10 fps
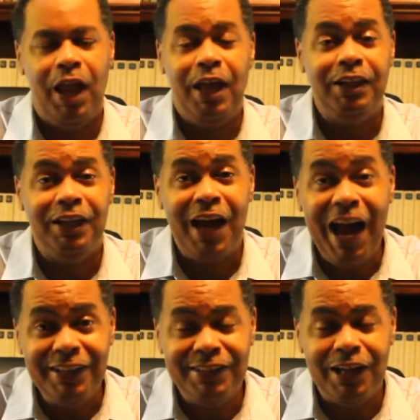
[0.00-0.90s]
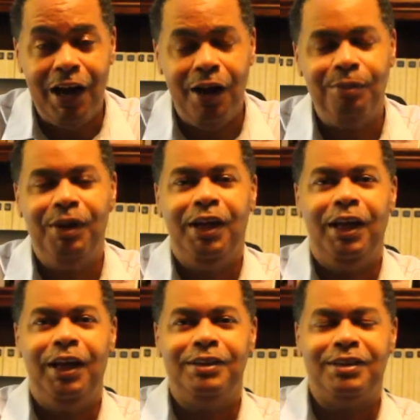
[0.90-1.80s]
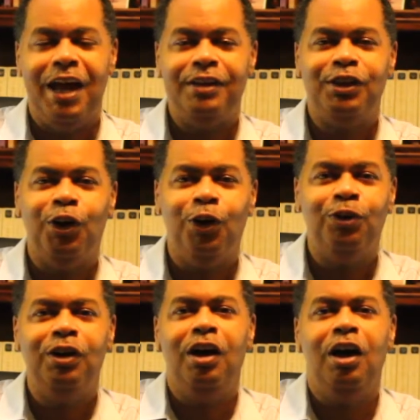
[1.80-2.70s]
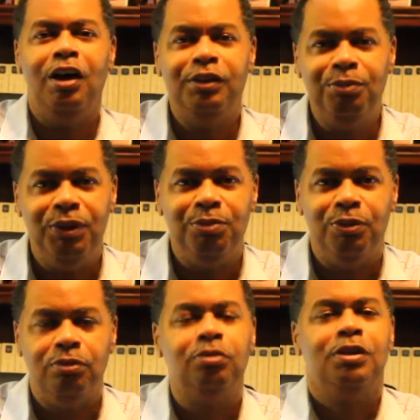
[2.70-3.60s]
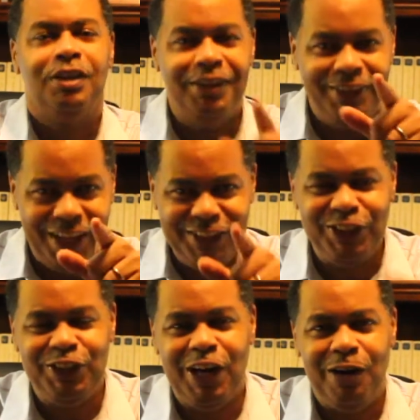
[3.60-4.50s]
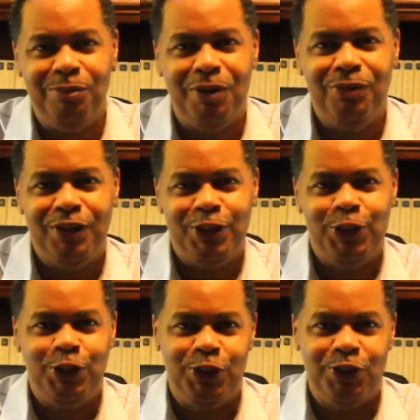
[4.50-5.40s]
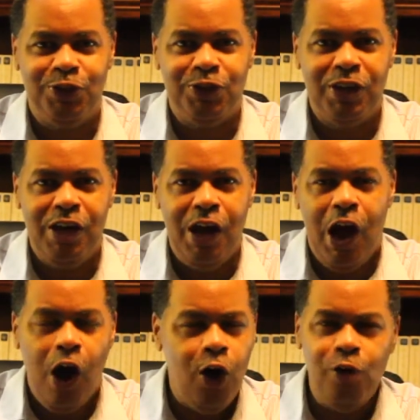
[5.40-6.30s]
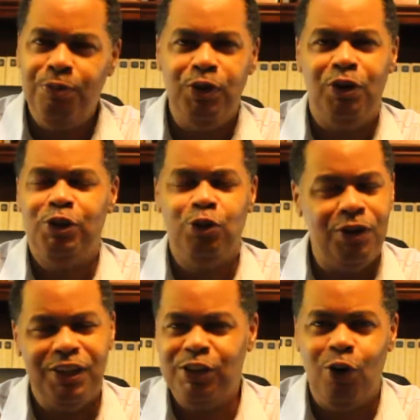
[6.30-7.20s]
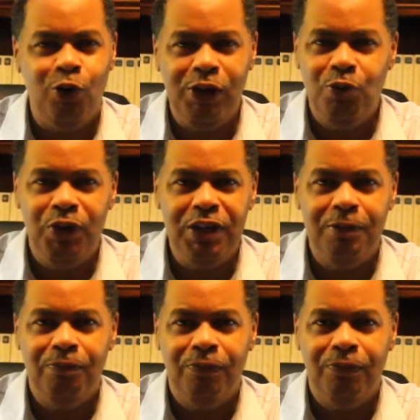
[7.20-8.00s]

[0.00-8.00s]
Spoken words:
And then our job is not to hurt other people. That's your job, my brothers and sisters. I hope you enjoy this Holy Week.